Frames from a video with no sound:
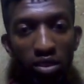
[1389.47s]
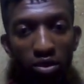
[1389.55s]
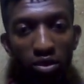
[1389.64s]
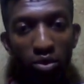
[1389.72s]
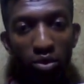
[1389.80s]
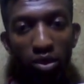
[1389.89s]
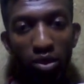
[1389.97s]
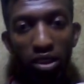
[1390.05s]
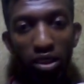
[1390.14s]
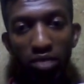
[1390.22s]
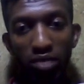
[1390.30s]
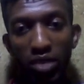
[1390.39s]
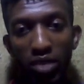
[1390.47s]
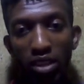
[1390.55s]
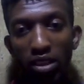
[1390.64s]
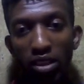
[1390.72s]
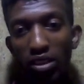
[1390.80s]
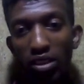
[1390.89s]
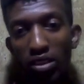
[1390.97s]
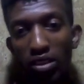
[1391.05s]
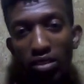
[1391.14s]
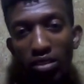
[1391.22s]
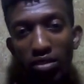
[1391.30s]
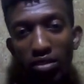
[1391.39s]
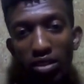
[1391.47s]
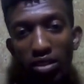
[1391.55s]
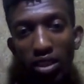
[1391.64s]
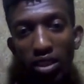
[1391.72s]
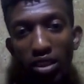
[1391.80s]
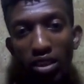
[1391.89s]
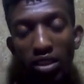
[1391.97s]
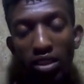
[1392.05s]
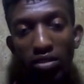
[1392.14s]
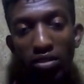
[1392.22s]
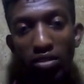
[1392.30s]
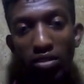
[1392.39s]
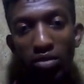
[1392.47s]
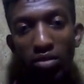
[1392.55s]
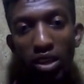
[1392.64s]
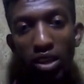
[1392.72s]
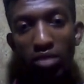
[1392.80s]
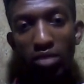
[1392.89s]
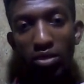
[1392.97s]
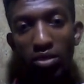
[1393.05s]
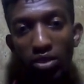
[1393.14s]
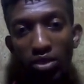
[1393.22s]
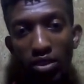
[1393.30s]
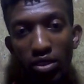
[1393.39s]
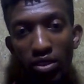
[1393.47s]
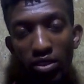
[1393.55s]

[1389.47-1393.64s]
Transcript: So we come back here, nothing, all trending, no black box here.